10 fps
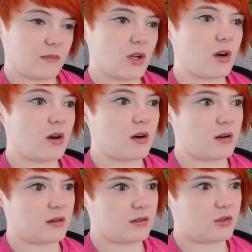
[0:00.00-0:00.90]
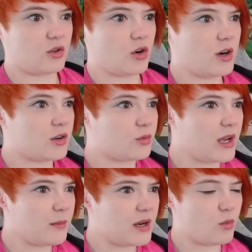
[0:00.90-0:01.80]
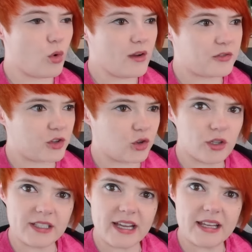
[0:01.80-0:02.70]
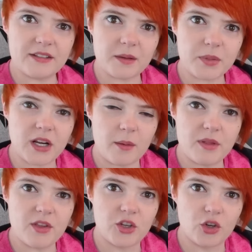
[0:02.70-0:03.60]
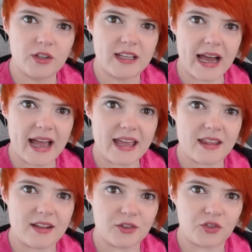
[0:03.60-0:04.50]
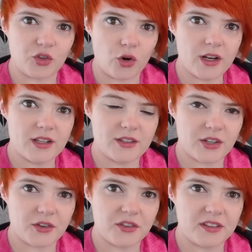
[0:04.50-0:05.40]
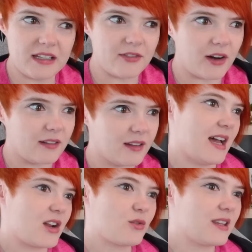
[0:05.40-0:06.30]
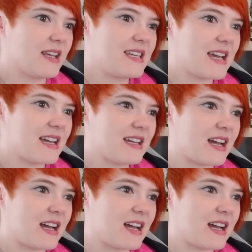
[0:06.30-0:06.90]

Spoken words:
Oh, God, wait a minute. What if Claudia ends up becoming the good guy and it's Soren that turns evil? I don't like it.